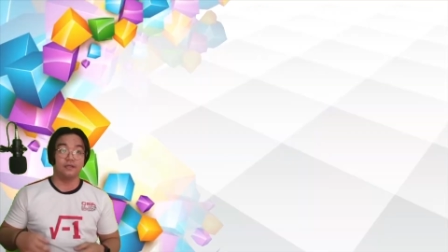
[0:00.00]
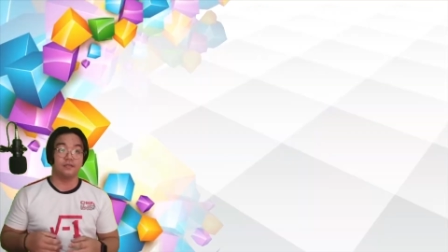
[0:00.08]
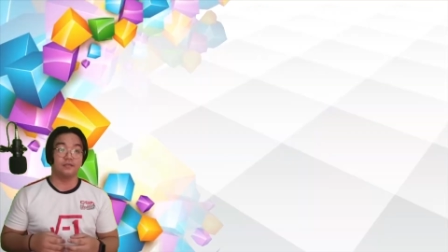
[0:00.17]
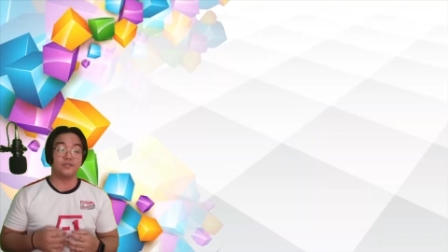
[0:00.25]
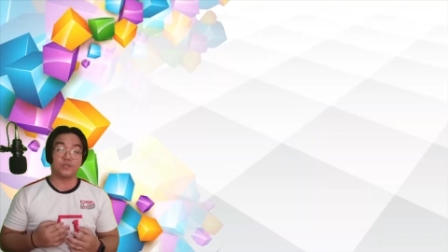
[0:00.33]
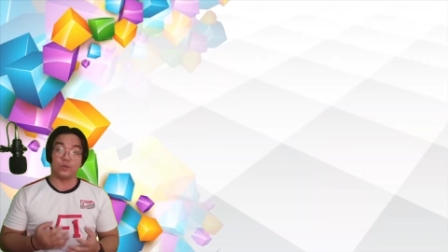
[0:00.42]

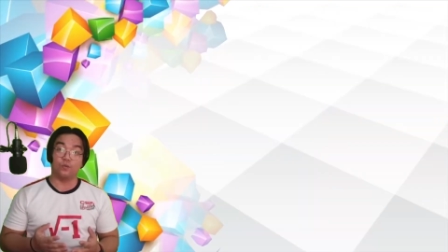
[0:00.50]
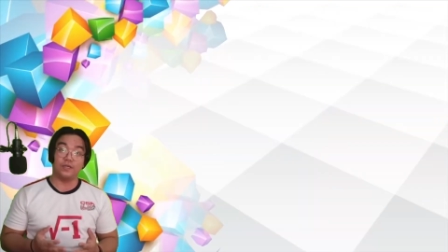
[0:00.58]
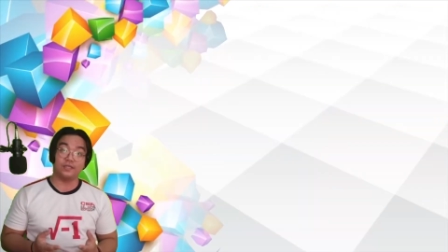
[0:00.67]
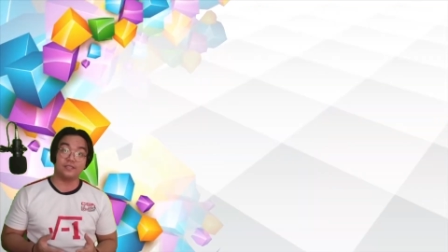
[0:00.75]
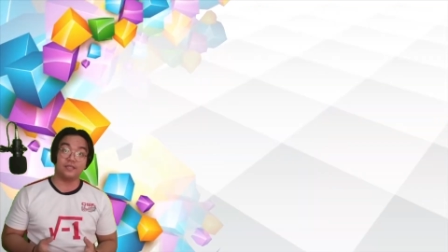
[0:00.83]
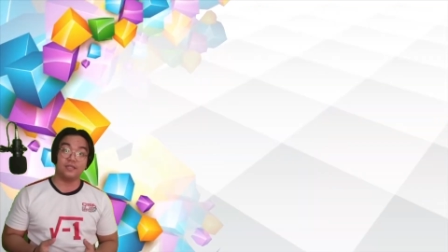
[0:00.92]
So
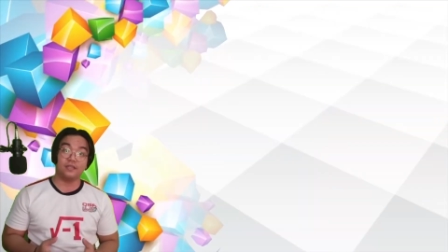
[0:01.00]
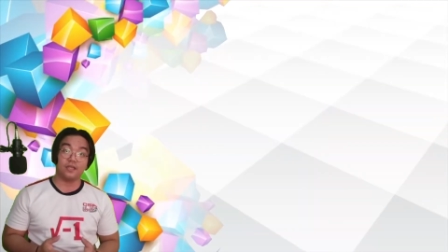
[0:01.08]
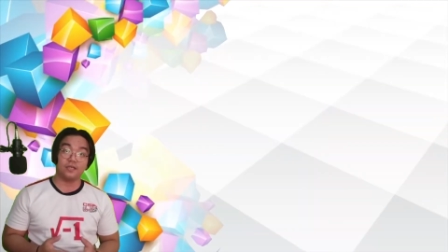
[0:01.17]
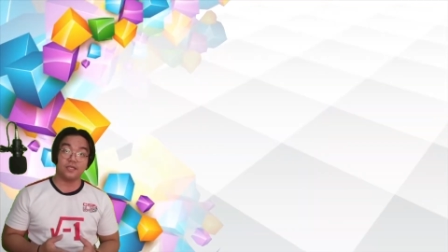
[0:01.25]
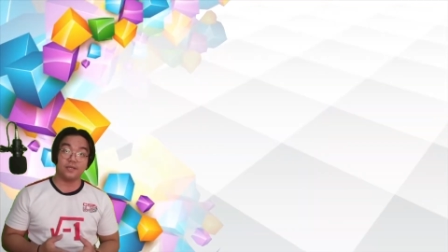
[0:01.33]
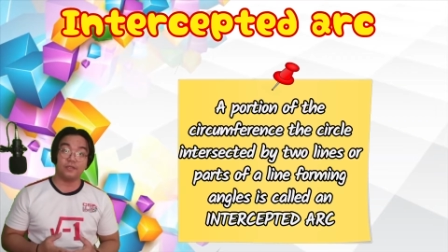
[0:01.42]
what is an
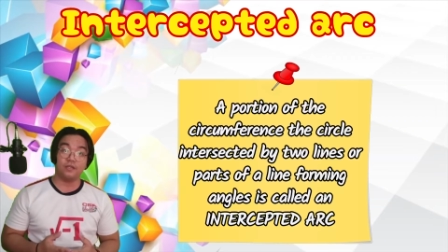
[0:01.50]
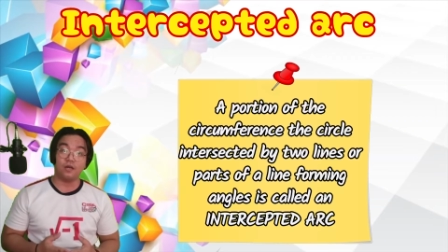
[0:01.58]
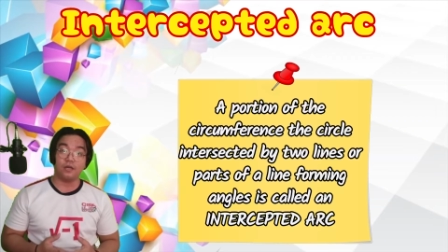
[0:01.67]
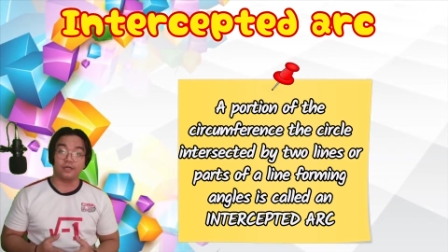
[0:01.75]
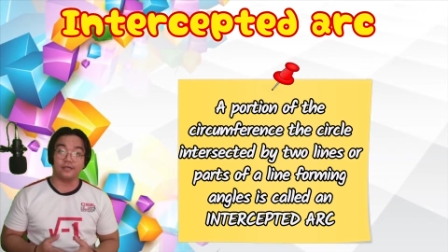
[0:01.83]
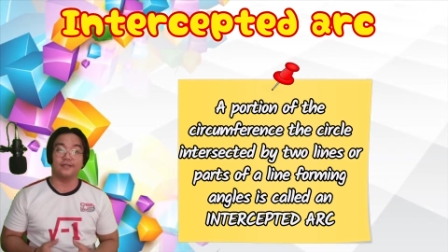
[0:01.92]
intercepted
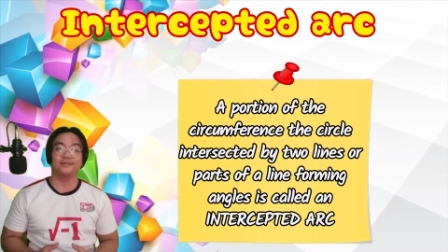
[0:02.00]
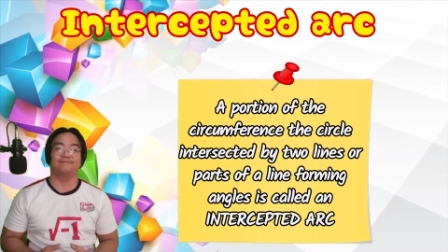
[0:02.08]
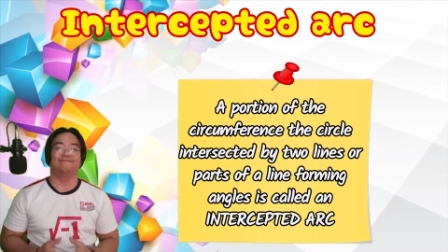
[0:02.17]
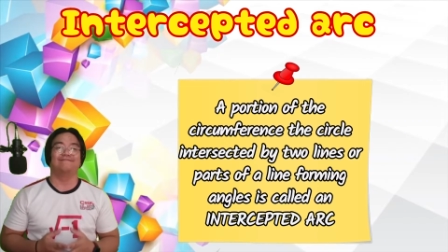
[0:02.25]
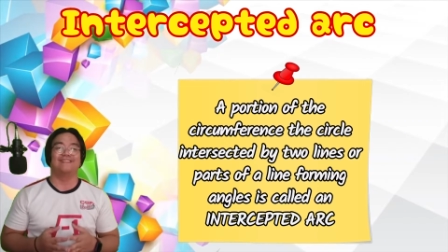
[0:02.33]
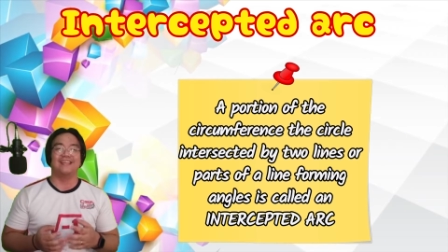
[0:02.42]
arc?
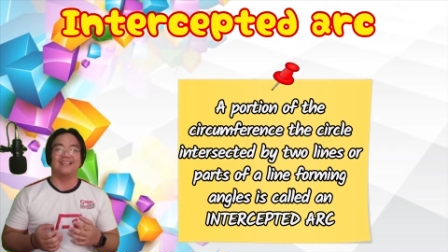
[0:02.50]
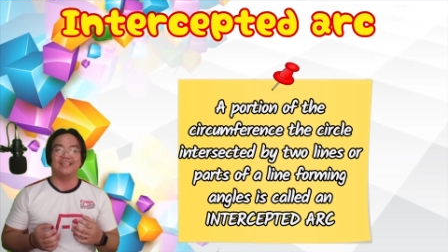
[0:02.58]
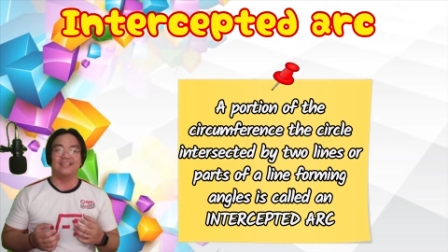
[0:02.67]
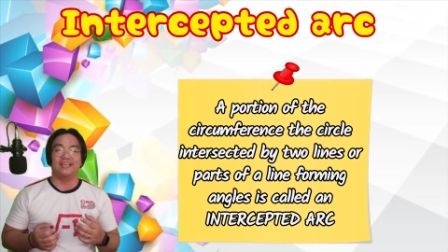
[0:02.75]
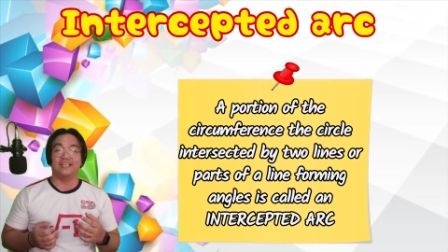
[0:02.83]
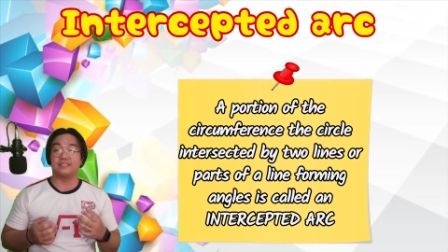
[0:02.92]

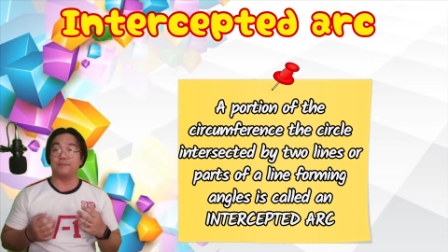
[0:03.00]
It's